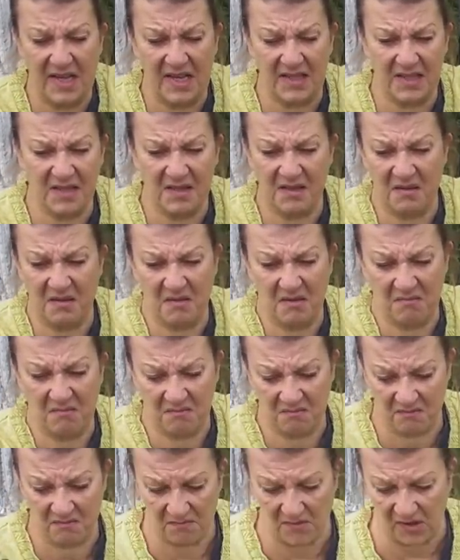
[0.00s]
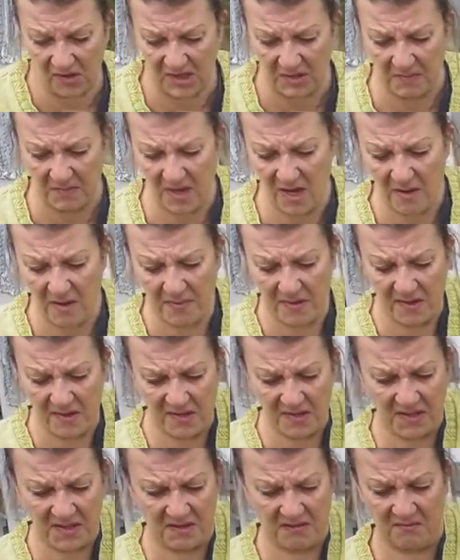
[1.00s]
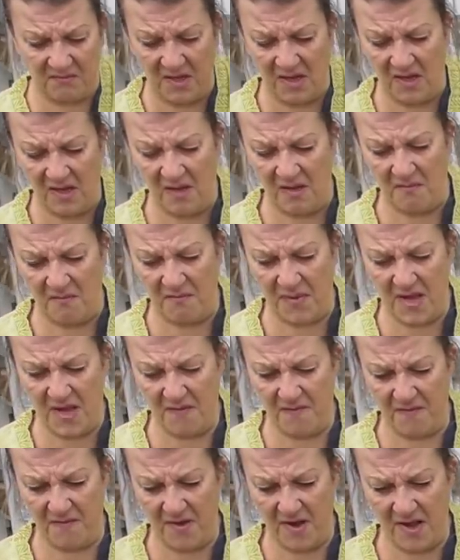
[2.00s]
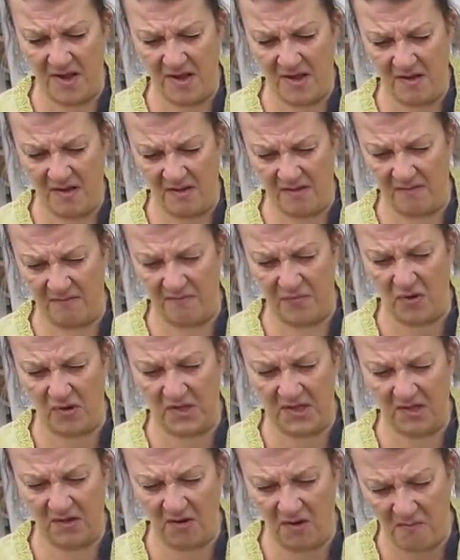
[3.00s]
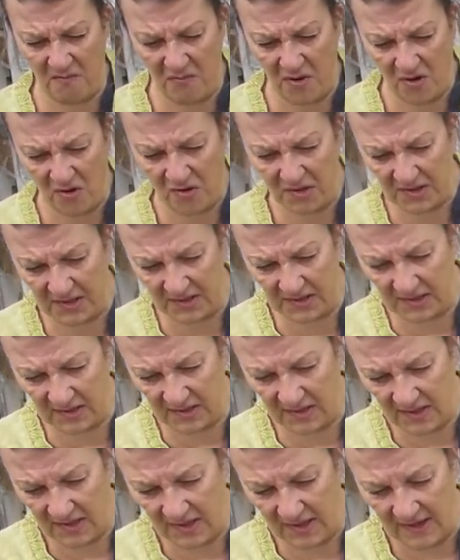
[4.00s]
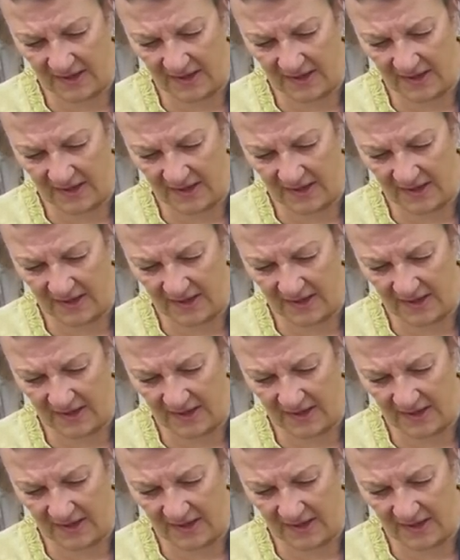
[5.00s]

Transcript: It's multi-purpose, peat-free potting compost.